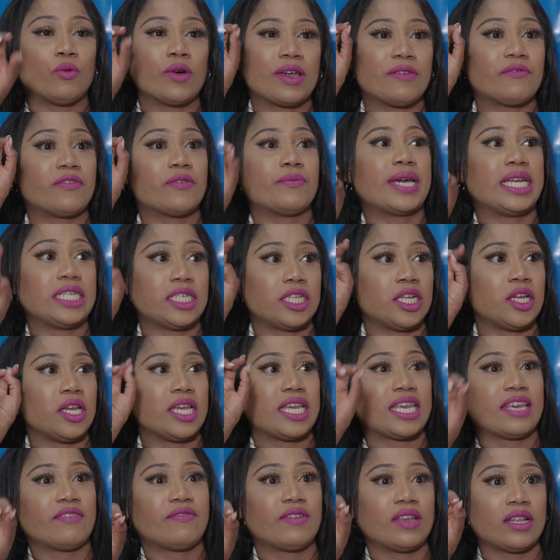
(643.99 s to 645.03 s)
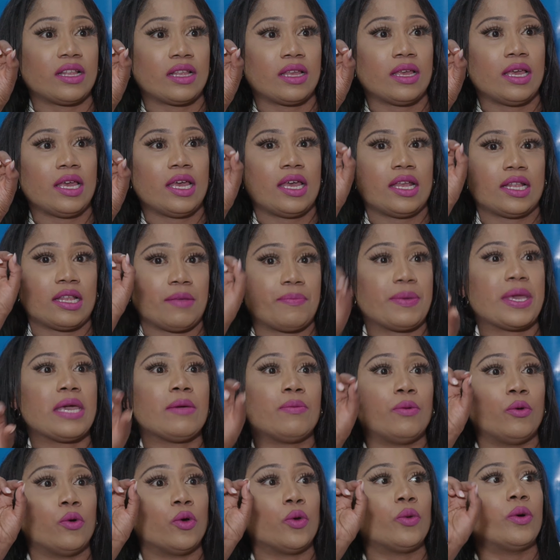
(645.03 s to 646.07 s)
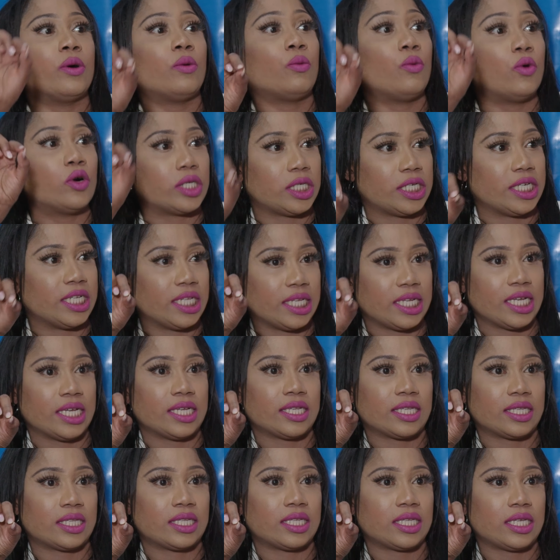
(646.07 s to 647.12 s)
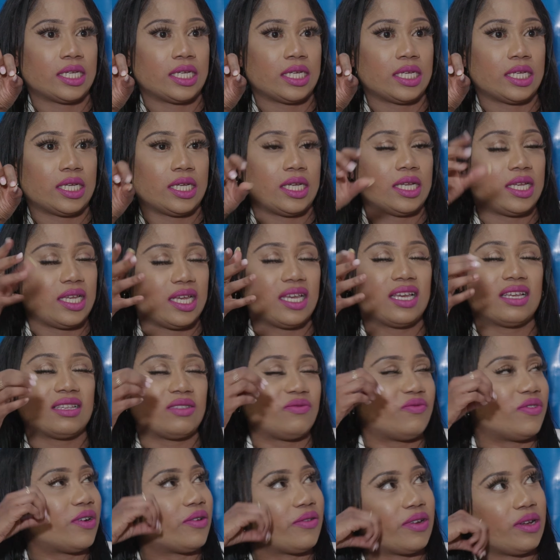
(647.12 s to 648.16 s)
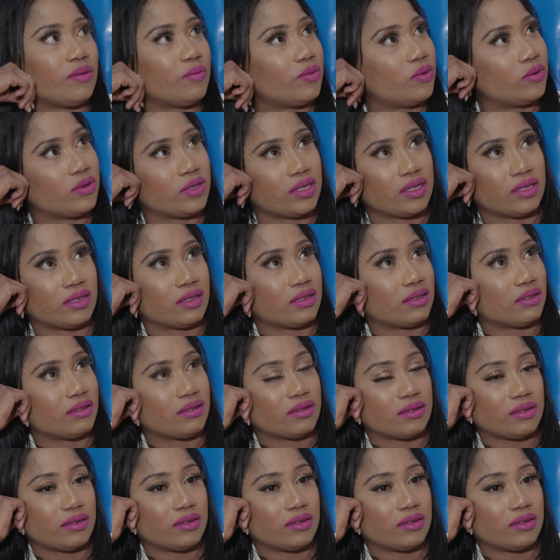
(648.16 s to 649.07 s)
What information are you giving the people who are watching this? It's very important.